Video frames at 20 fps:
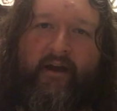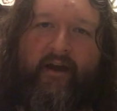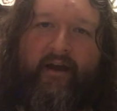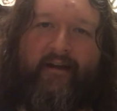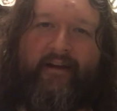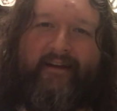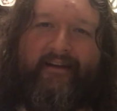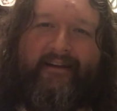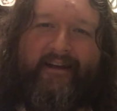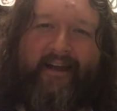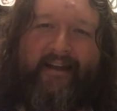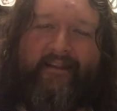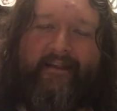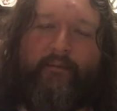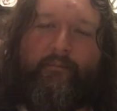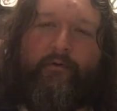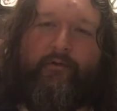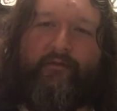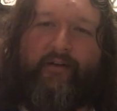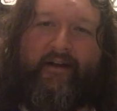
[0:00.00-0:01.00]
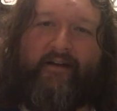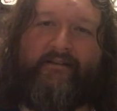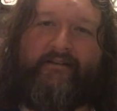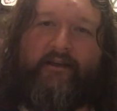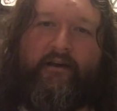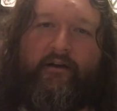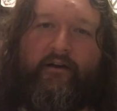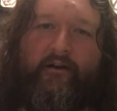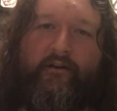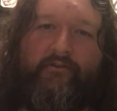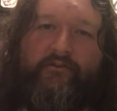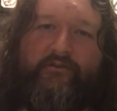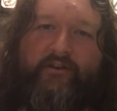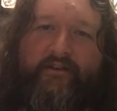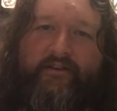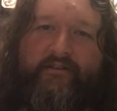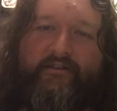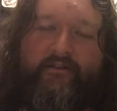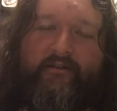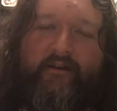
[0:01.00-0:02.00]
And again, that provides that
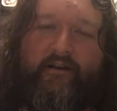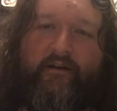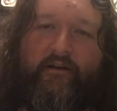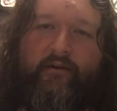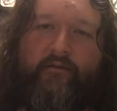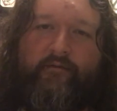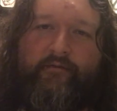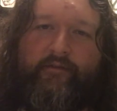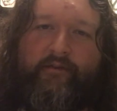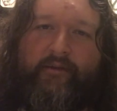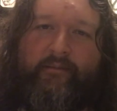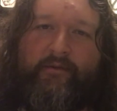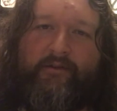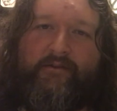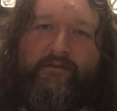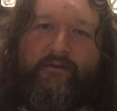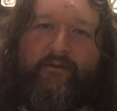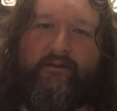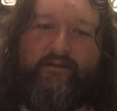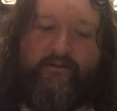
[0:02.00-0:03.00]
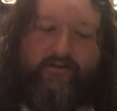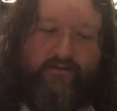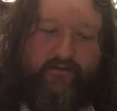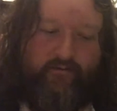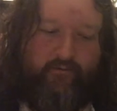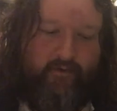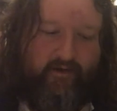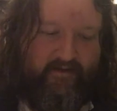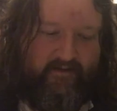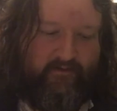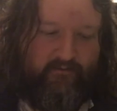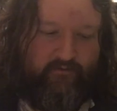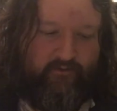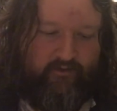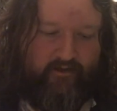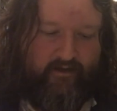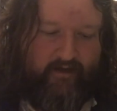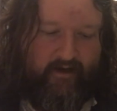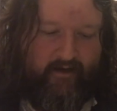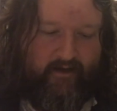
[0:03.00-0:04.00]
contrast and that conflict between the two ways of
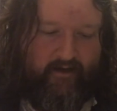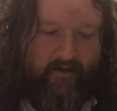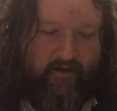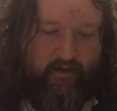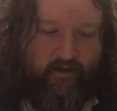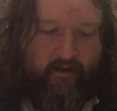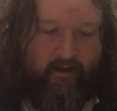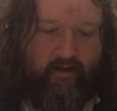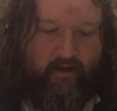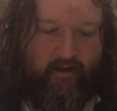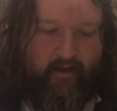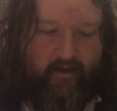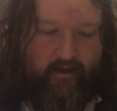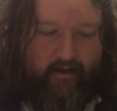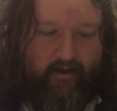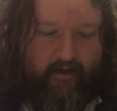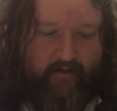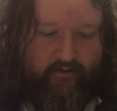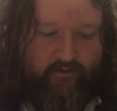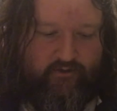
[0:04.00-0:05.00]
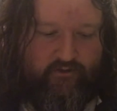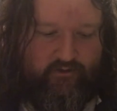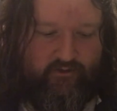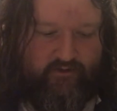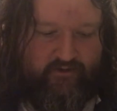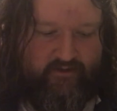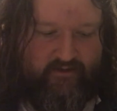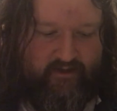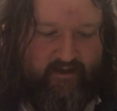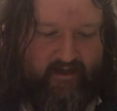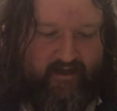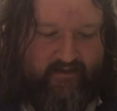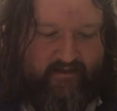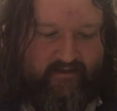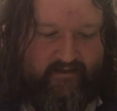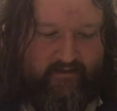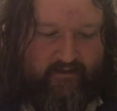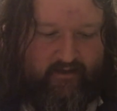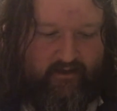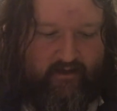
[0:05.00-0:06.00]
looking at it. And just
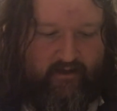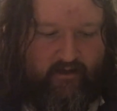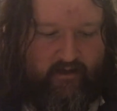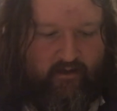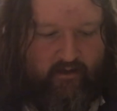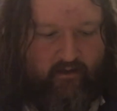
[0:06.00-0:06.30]
lastly,